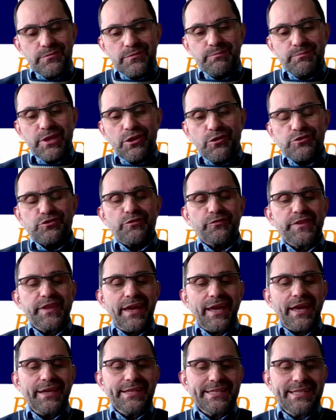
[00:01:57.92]
because of
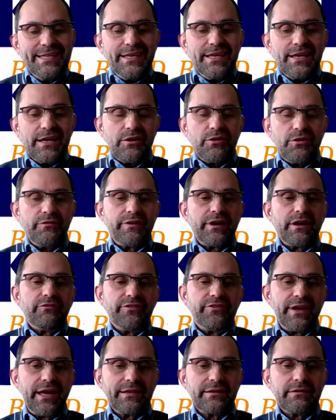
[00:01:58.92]
the idea of our
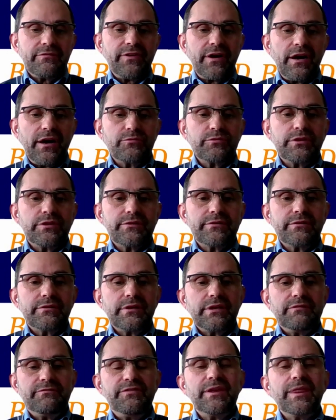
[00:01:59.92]
founder.
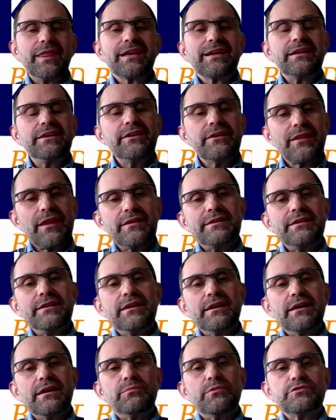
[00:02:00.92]
A very clear
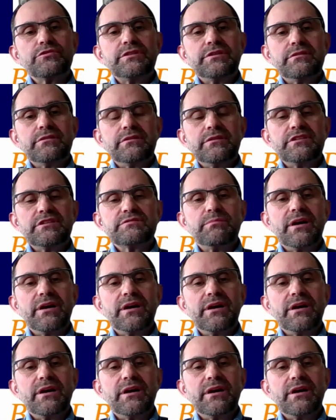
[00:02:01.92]
idea was in his